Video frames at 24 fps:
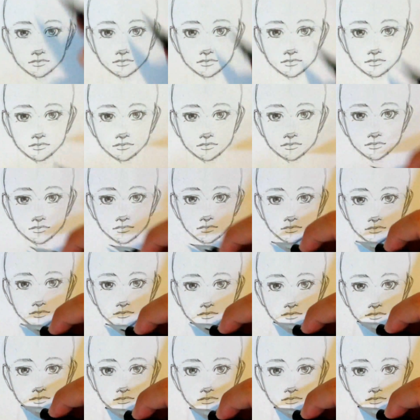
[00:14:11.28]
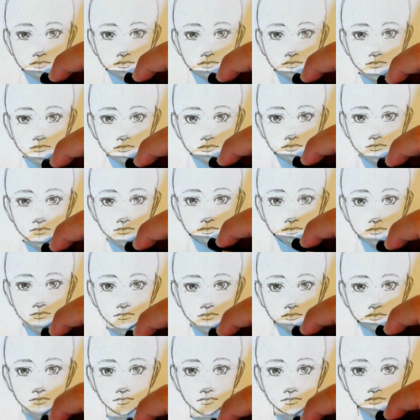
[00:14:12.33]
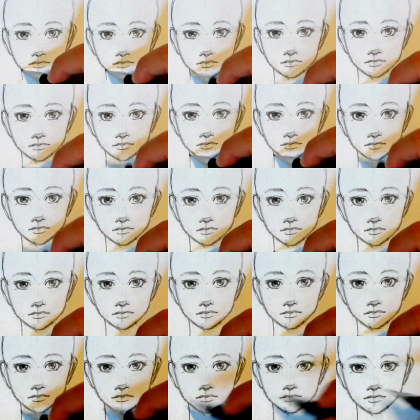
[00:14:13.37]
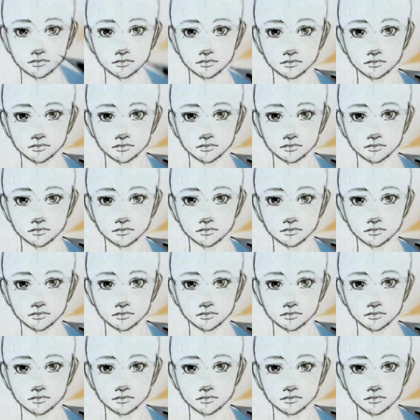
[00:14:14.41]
I'm gonna make her neck a little bit thinner